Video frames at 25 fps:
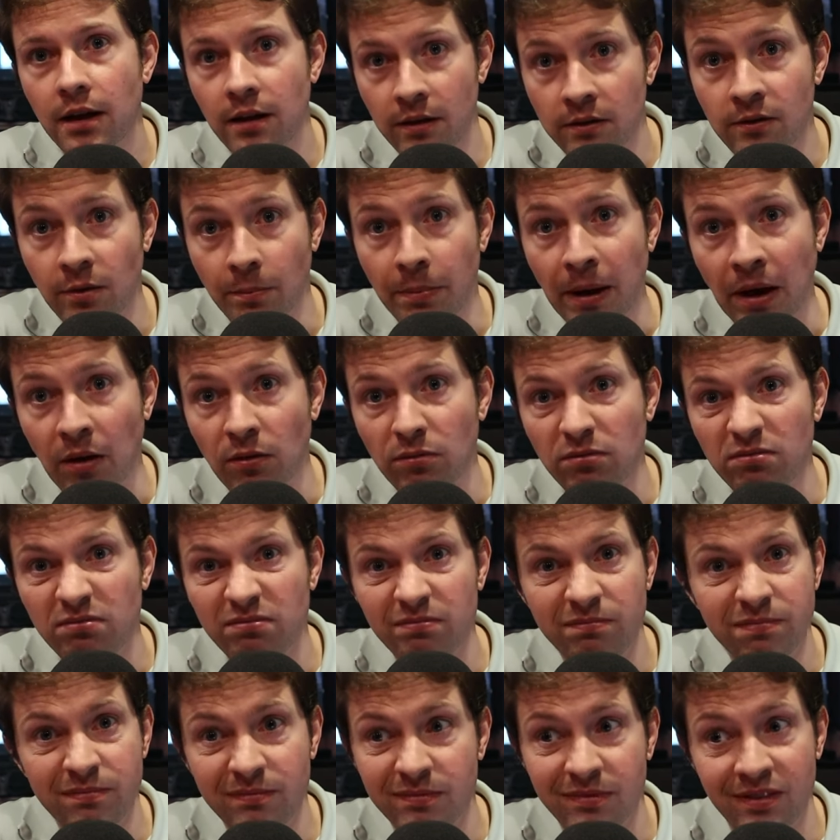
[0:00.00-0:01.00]
It's about
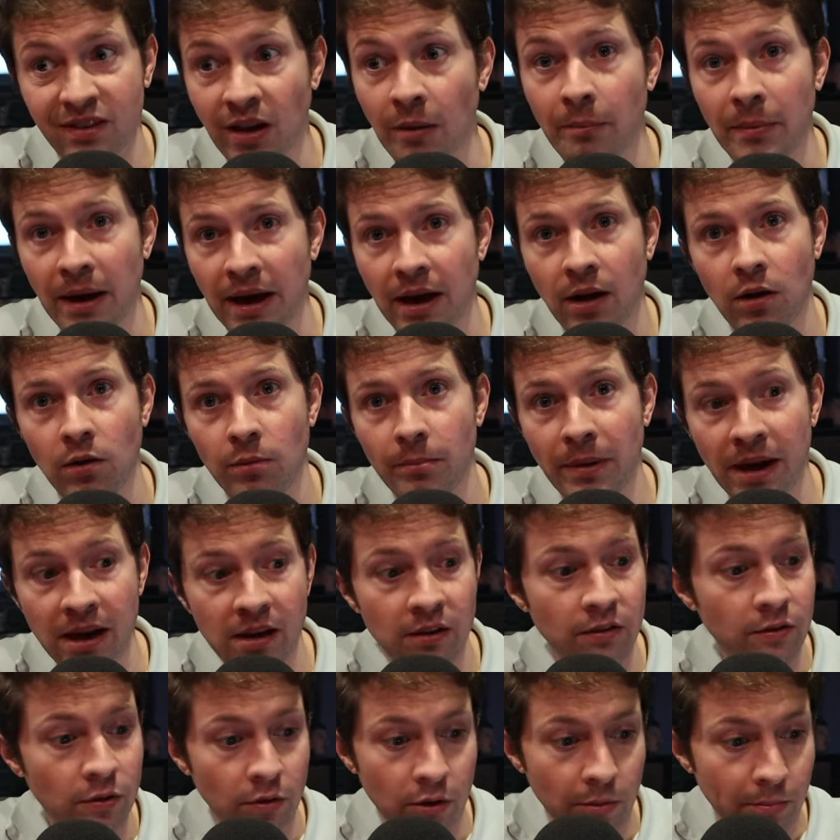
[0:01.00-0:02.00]
somehow
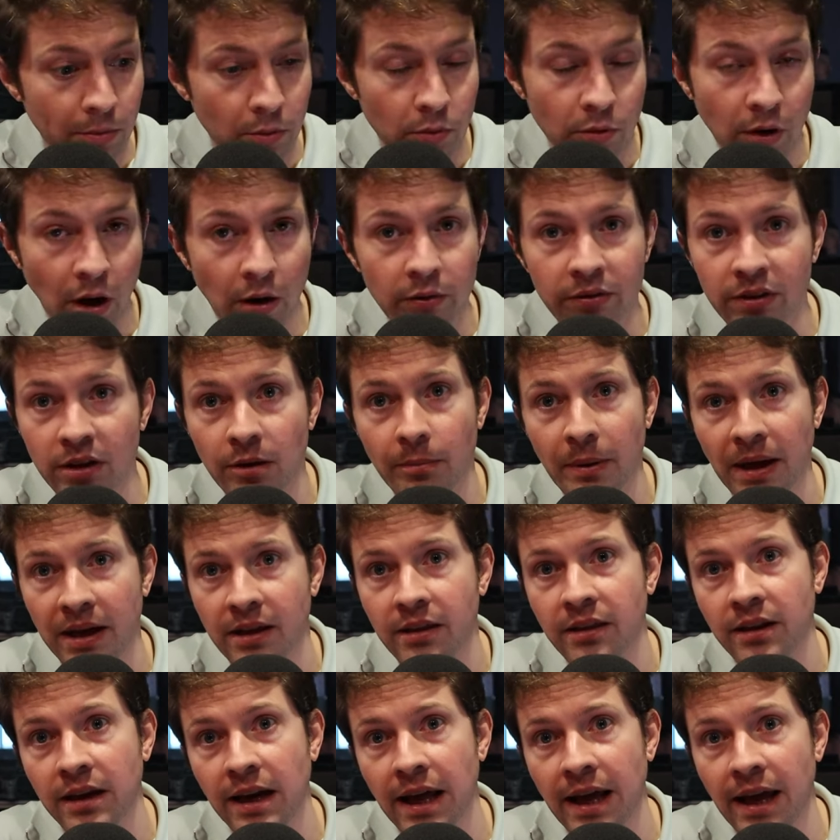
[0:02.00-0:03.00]
making sure the ball goes in the back
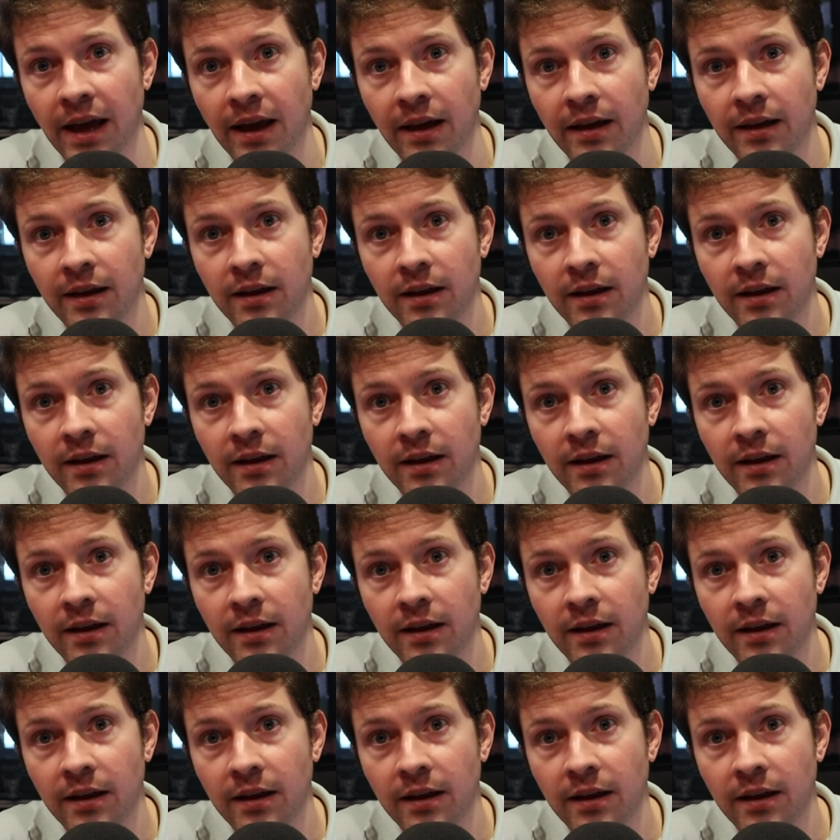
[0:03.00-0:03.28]
of the net